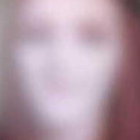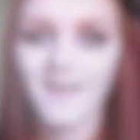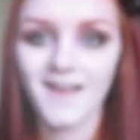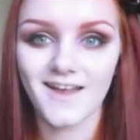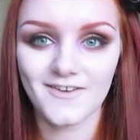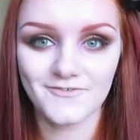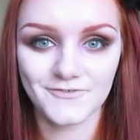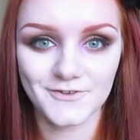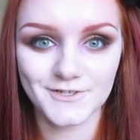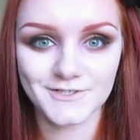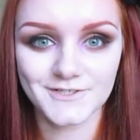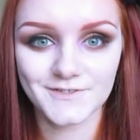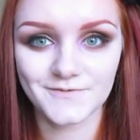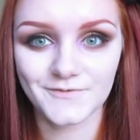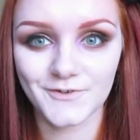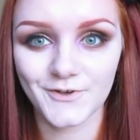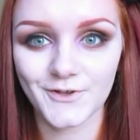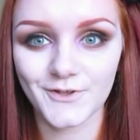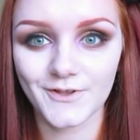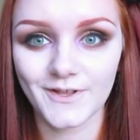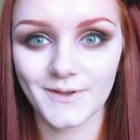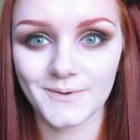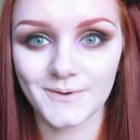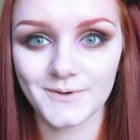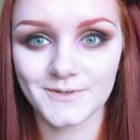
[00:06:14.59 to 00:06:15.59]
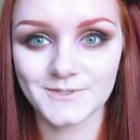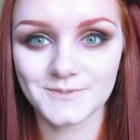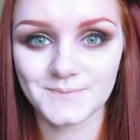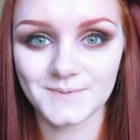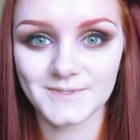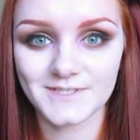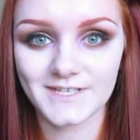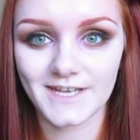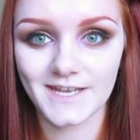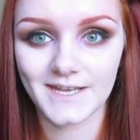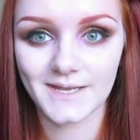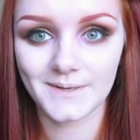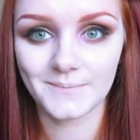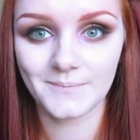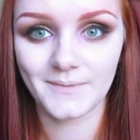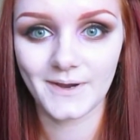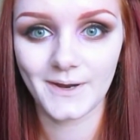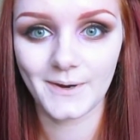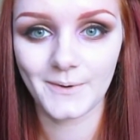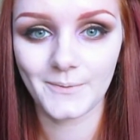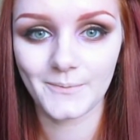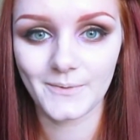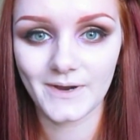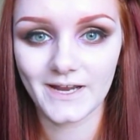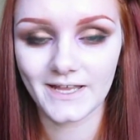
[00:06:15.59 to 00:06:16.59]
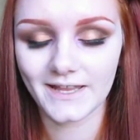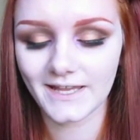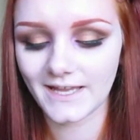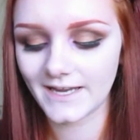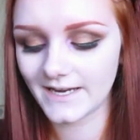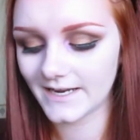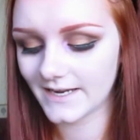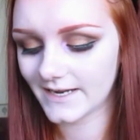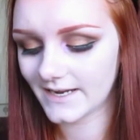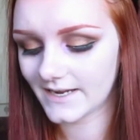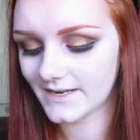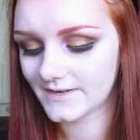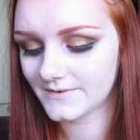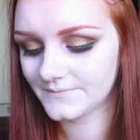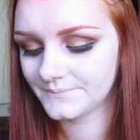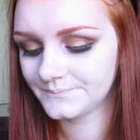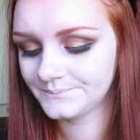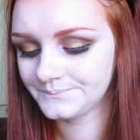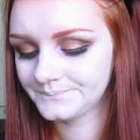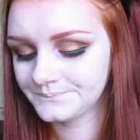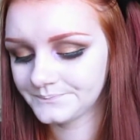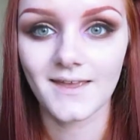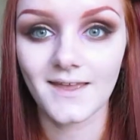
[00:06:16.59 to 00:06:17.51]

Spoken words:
And first of all, I'm going to be taking my white light again,